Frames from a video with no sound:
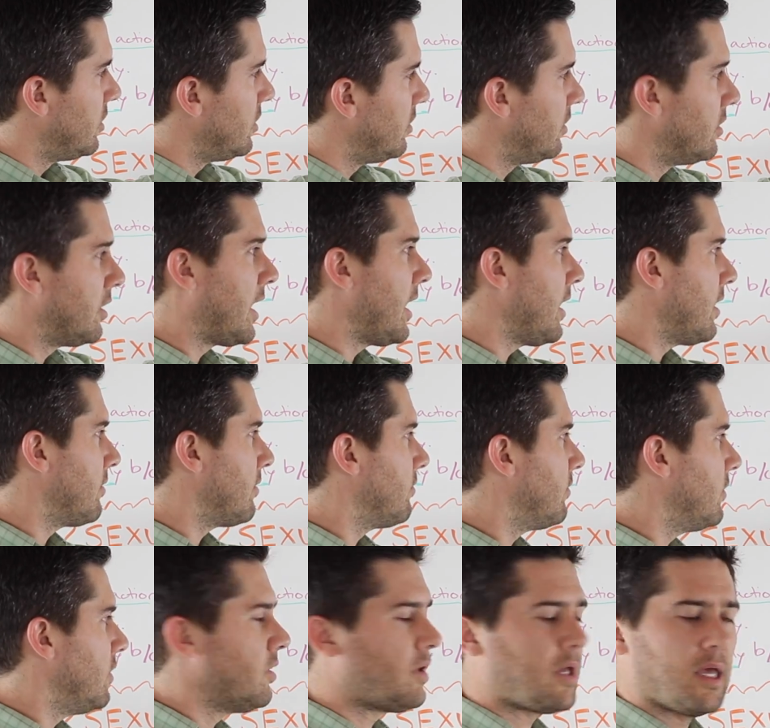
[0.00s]
You can't
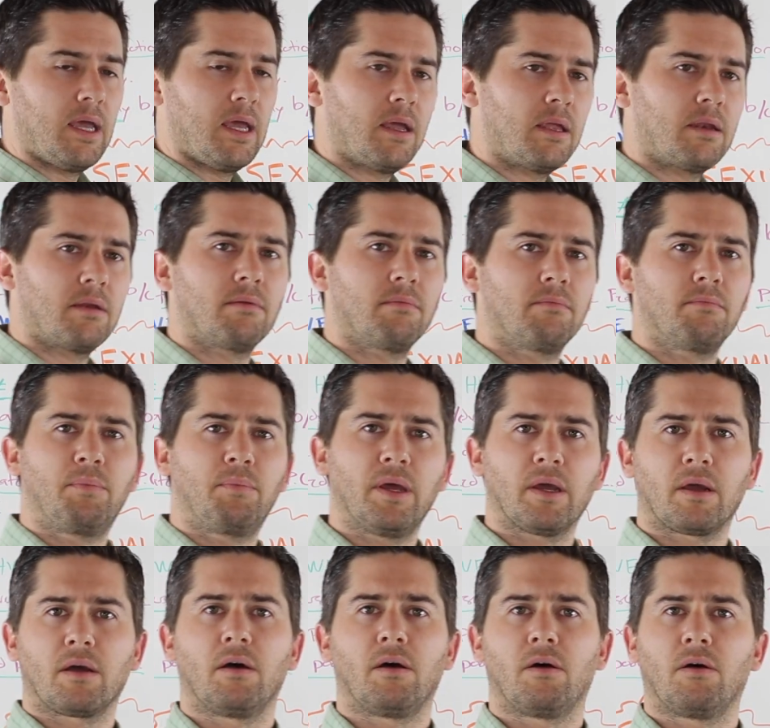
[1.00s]
you can't
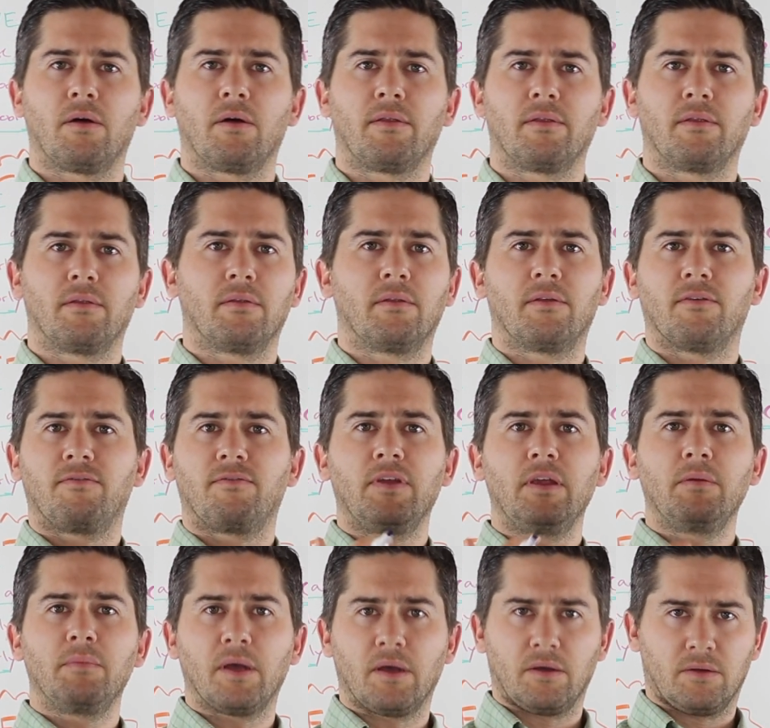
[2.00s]
pick on the
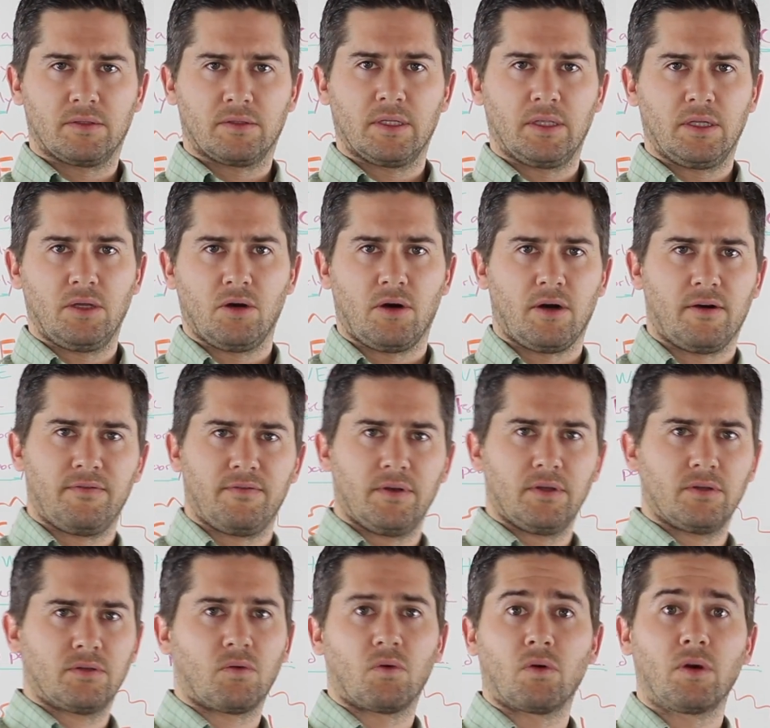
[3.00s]
females at the
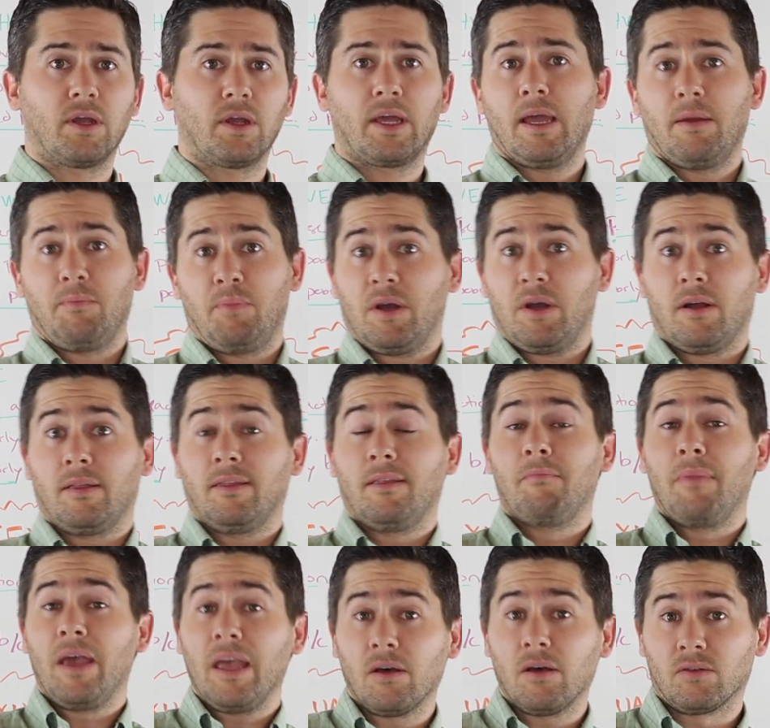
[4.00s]
office or you can't pick on the
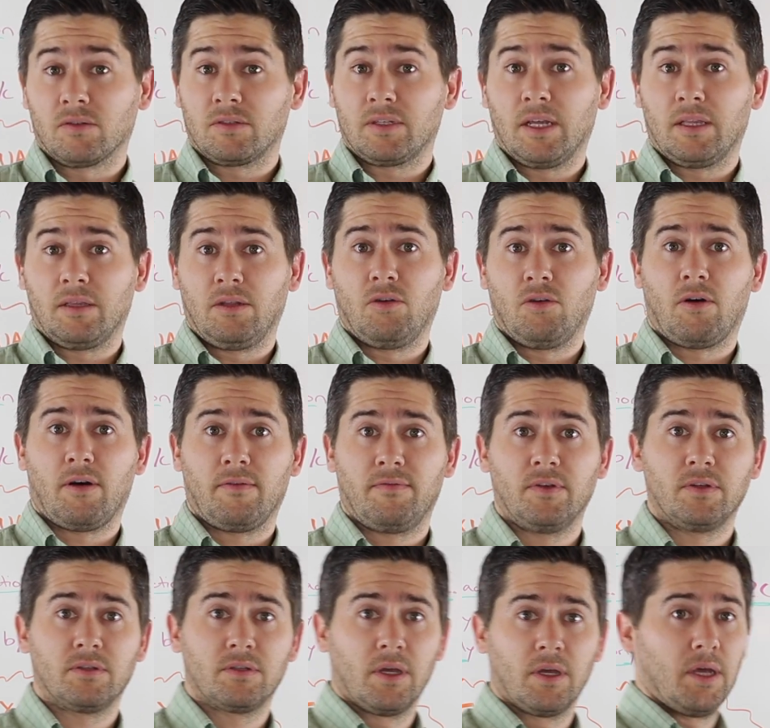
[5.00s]
males at the
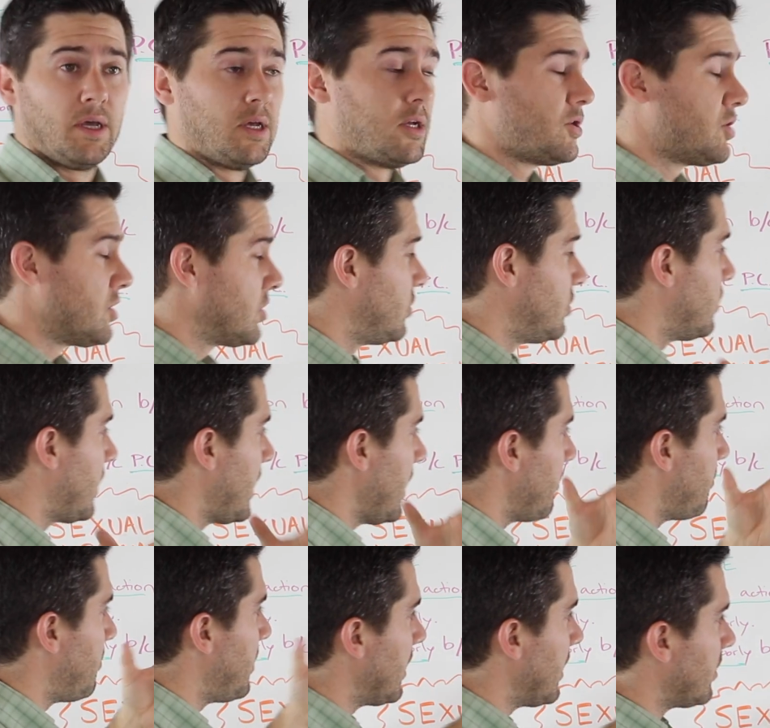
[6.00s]
office. Just you
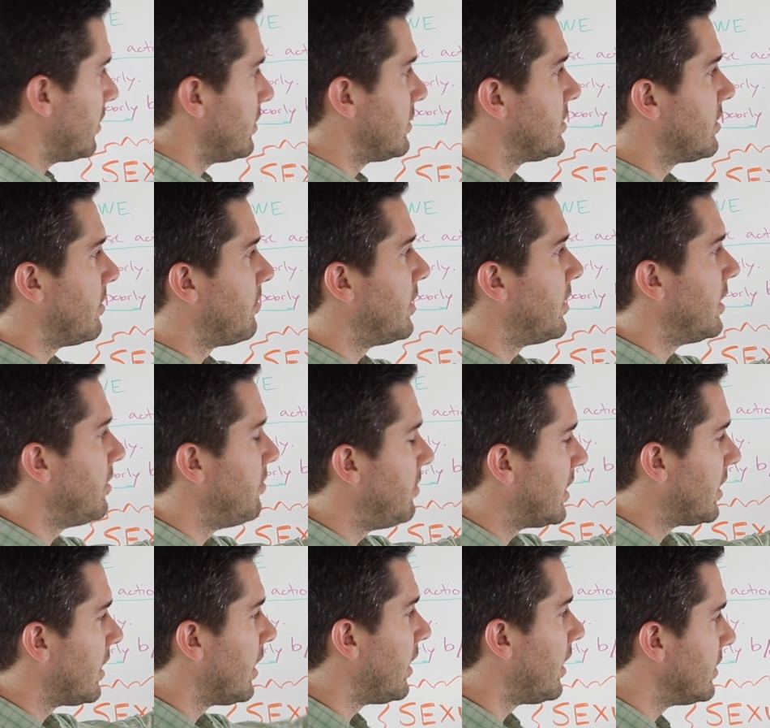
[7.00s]
can't pick on somebody
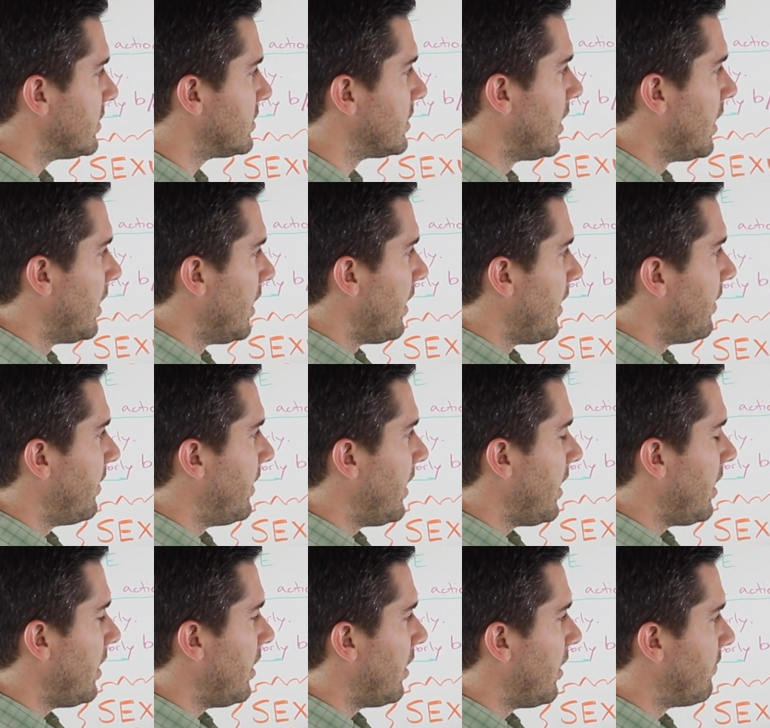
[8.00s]
because
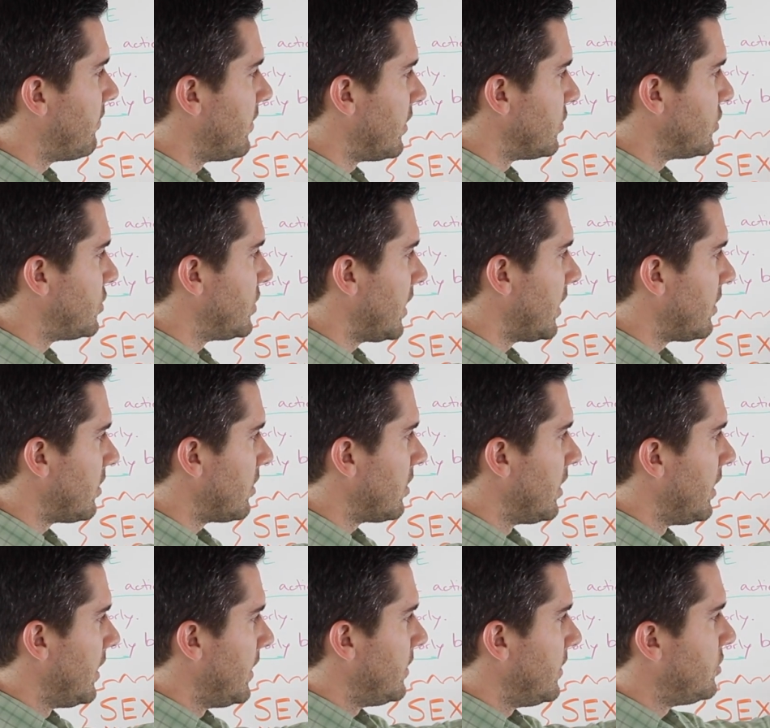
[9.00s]
they of their gender.
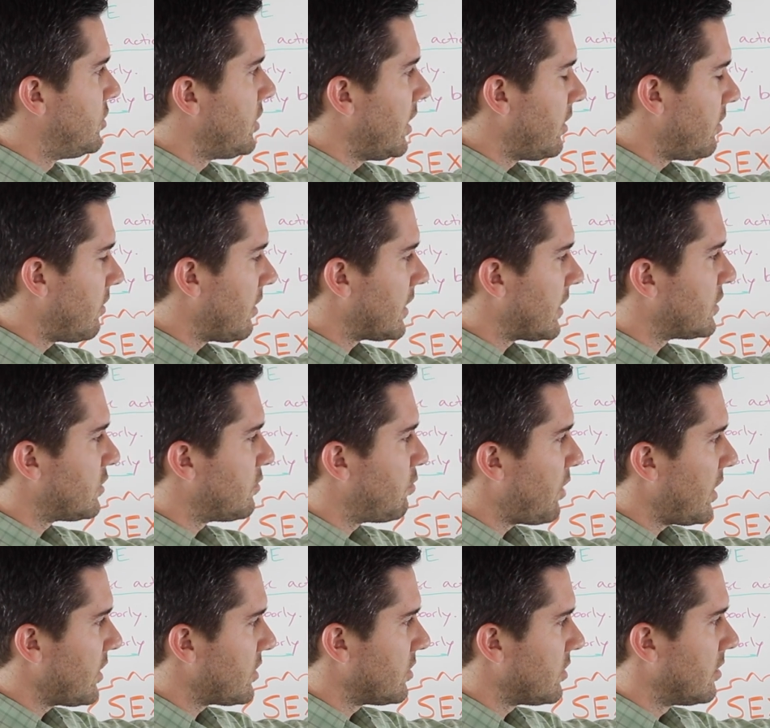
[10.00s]
Gender
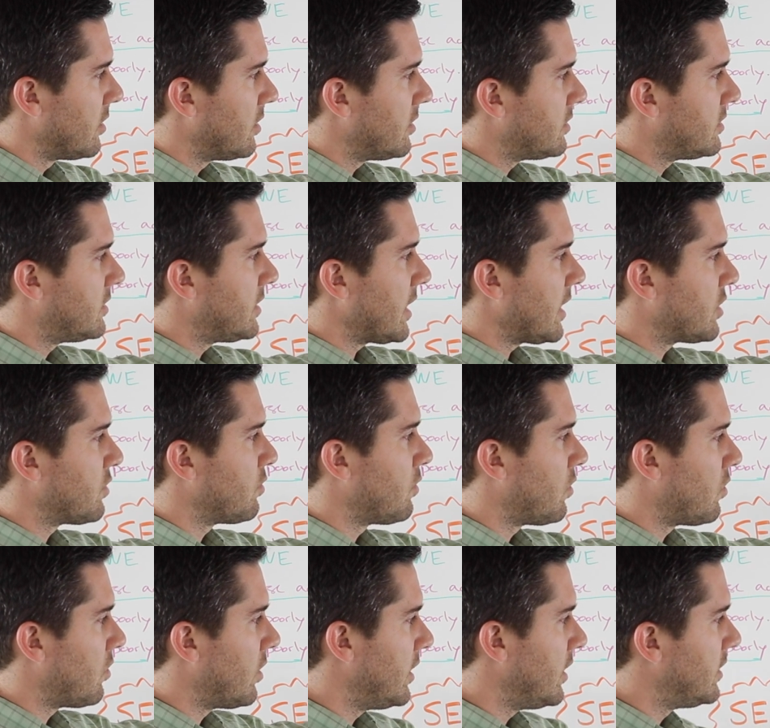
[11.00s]
expression, sexual
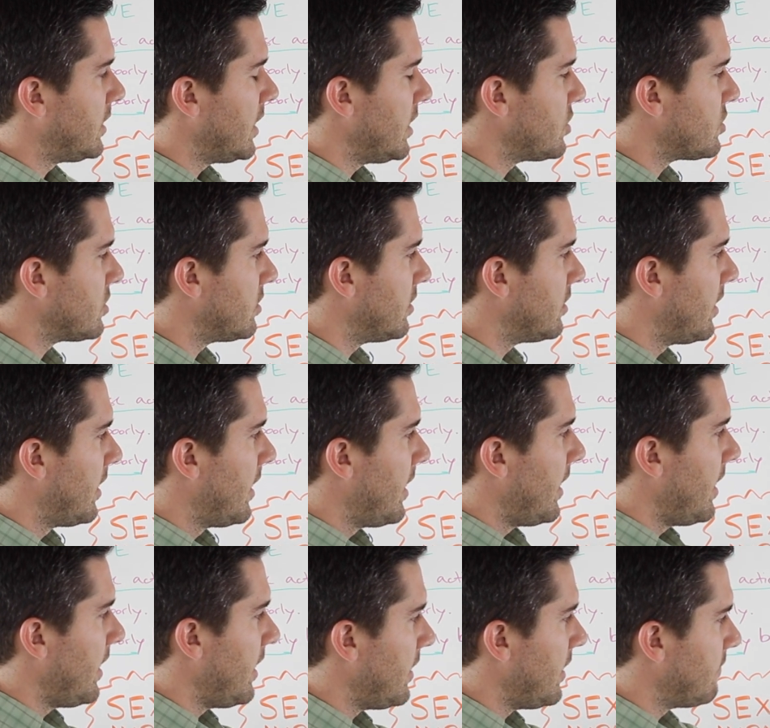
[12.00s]
orientation,
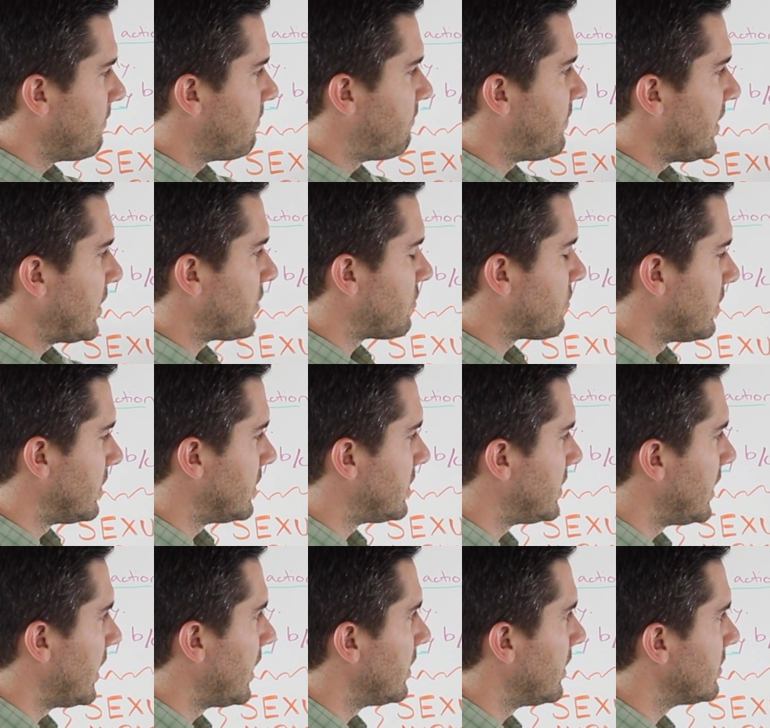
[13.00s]
and veteran
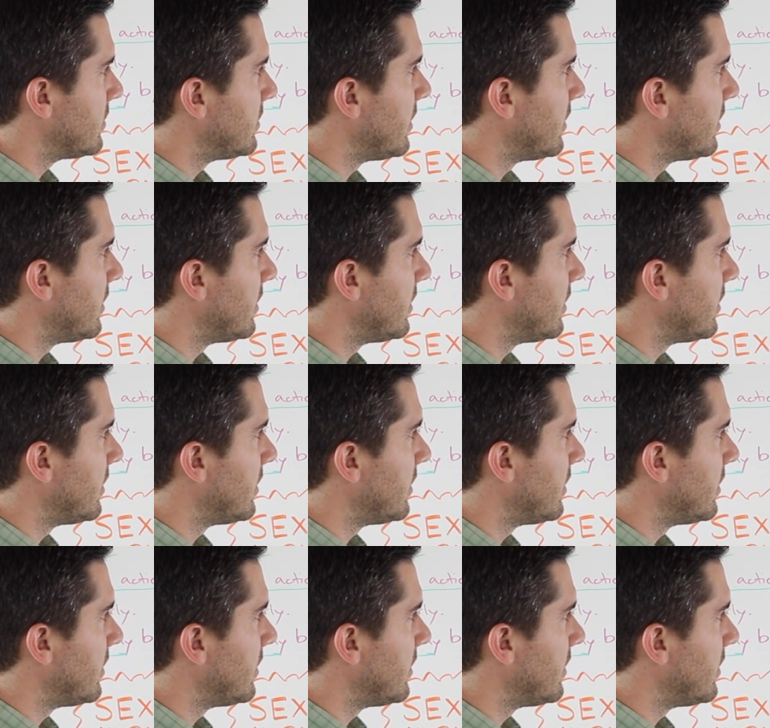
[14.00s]
status.